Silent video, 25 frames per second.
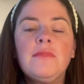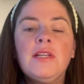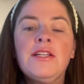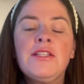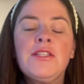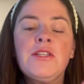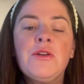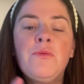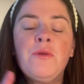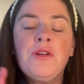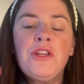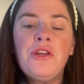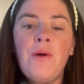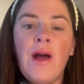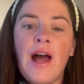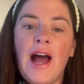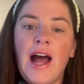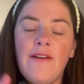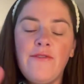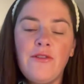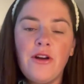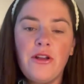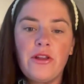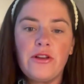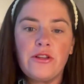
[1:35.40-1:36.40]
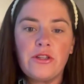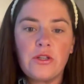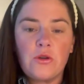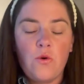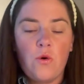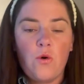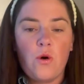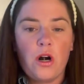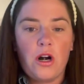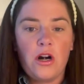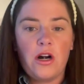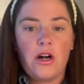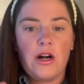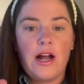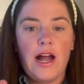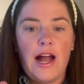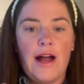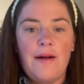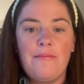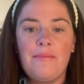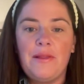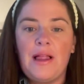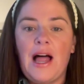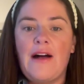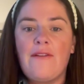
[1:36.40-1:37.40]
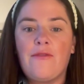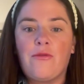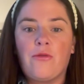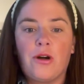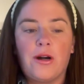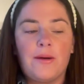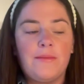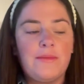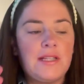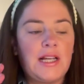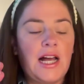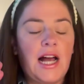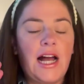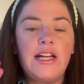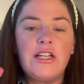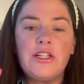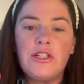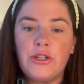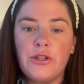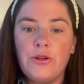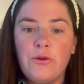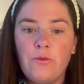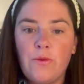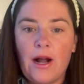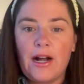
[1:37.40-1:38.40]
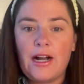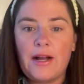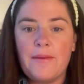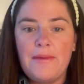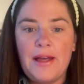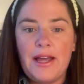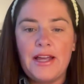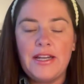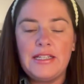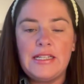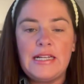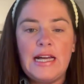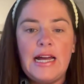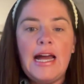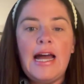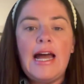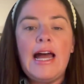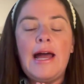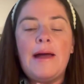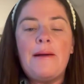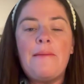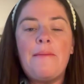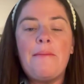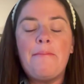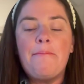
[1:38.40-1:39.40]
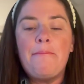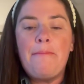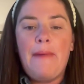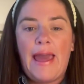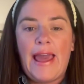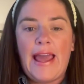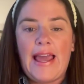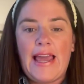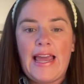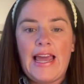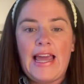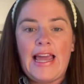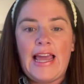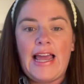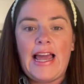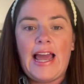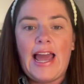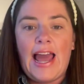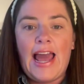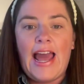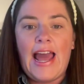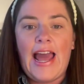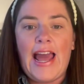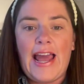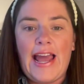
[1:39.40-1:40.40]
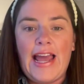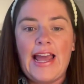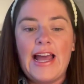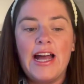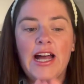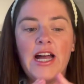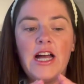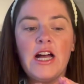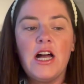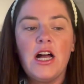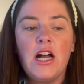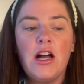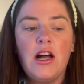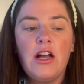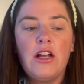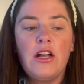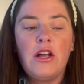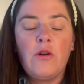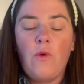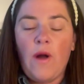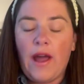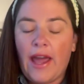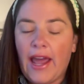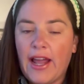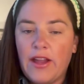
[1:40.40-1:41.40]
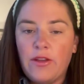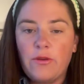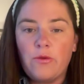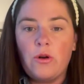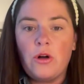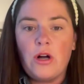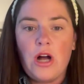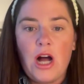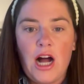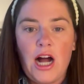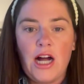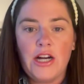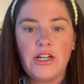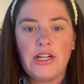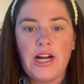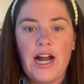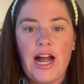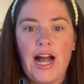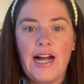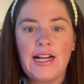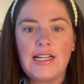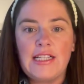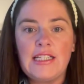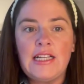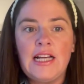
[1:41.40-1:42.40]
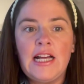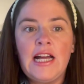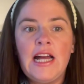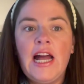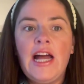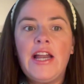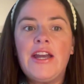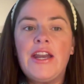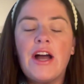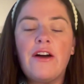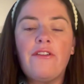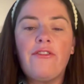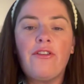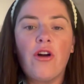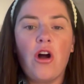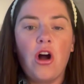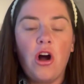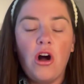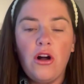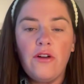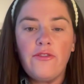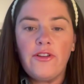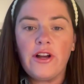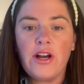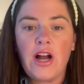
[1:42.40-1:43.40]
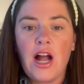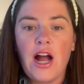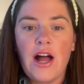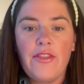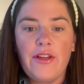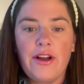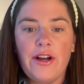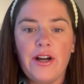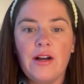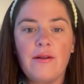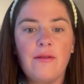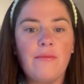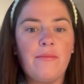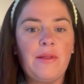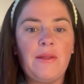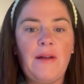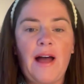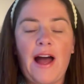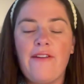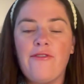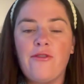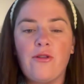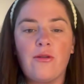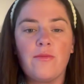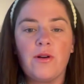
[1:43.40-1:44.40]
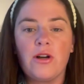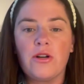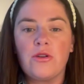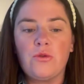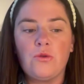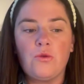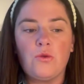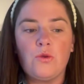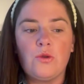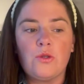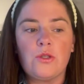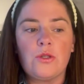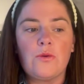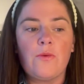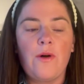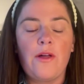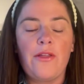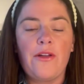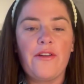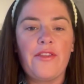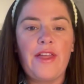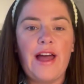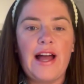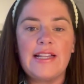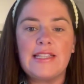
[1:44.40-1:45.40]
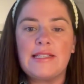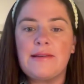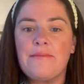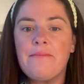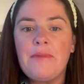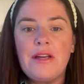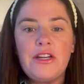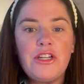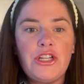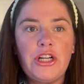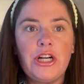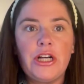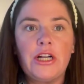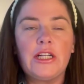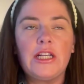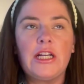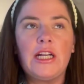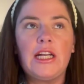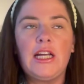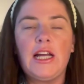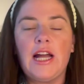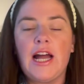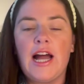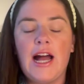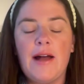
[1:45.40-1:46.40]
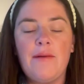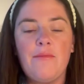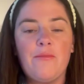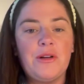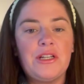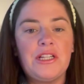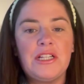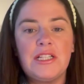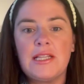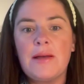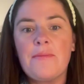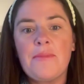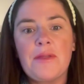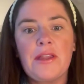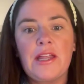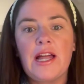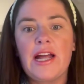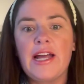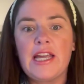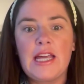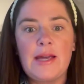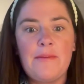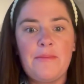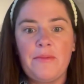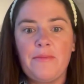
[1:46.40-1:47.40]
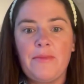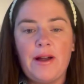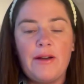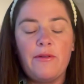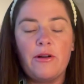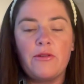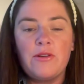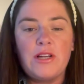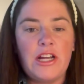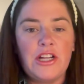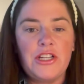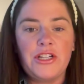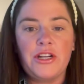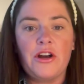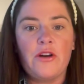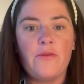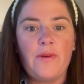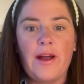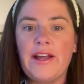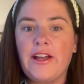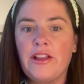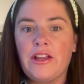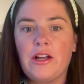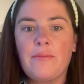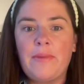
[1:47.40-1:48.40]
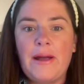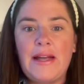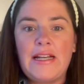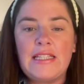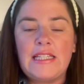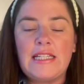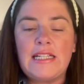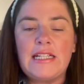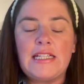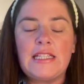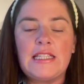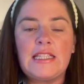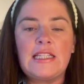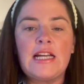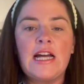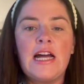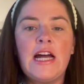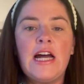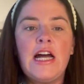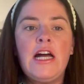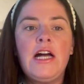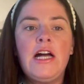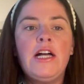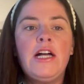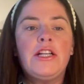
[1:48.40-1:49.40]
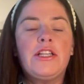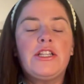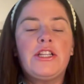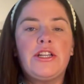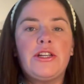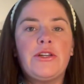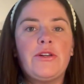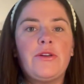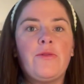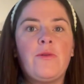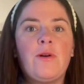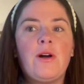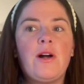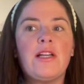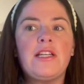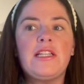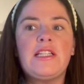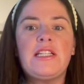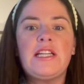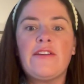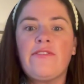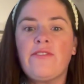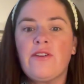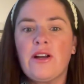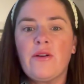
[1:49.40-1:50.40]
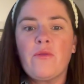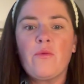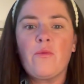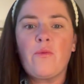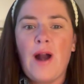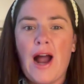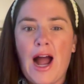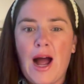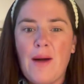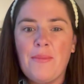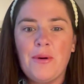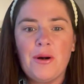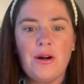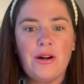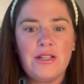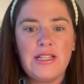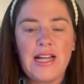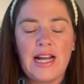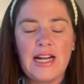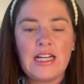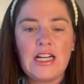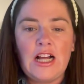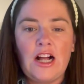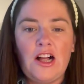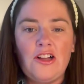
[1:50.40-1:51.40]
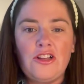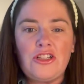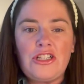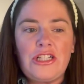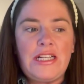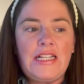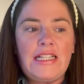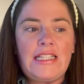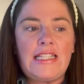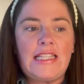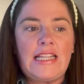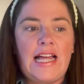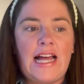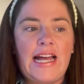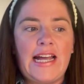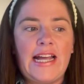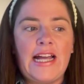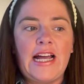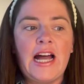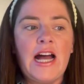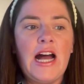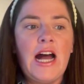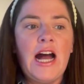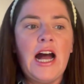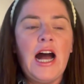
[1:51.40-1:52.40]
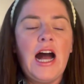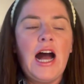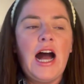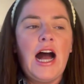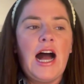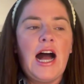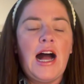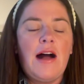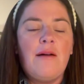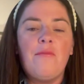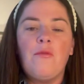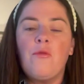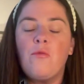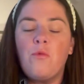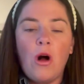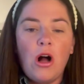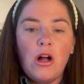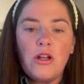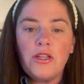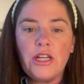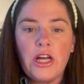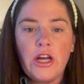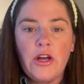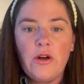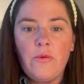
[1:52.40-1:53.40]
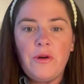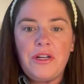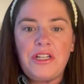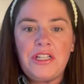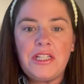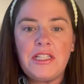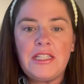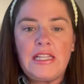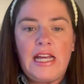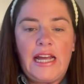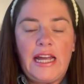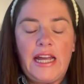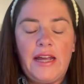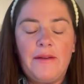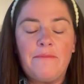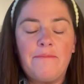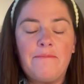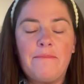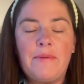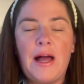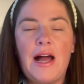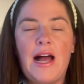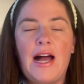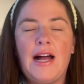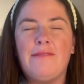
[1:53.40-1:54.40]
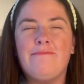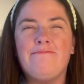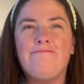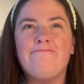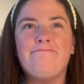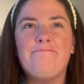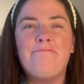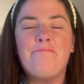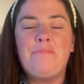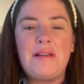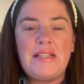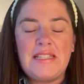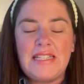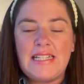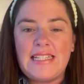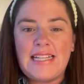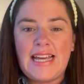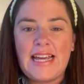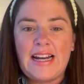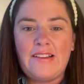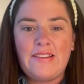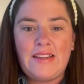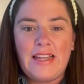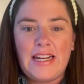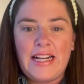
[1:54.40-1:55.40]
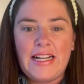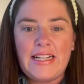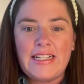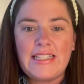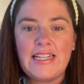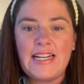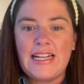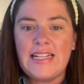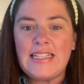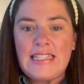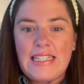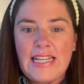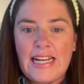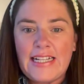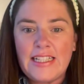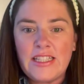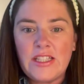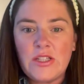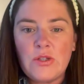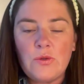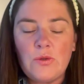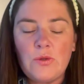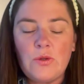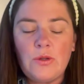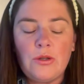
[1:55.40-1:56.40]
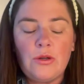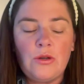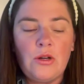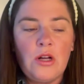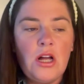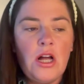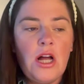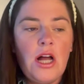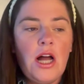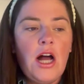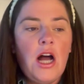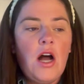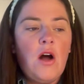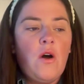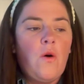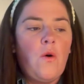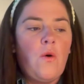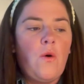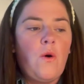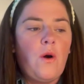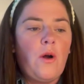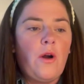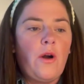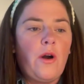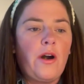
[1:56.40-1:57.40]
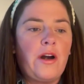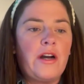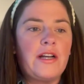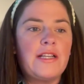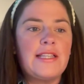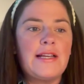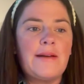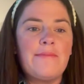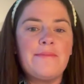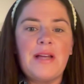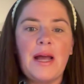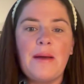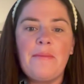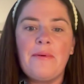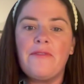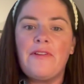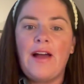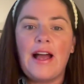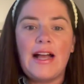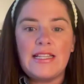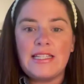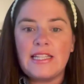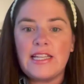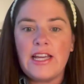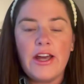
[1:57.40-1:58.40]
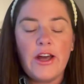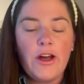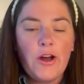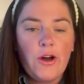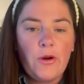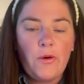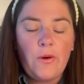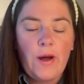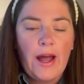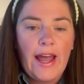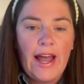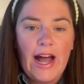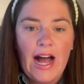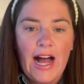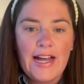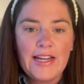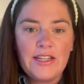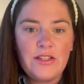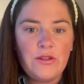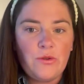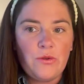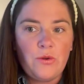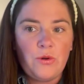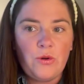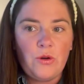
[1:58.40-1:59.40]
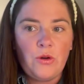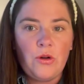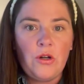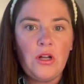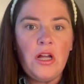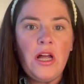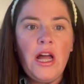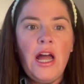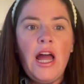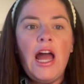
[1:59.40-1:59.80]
So when you have one of those core platforms, I do recommend making a annual contract. Now, for all of your other platformer tools, whether that's Midjourney, which is something that I keep in my rotation on a regular basis, to different wrapper technologies like Waldo, which is a business analytics and insights tool, or some type of SEO AI tool.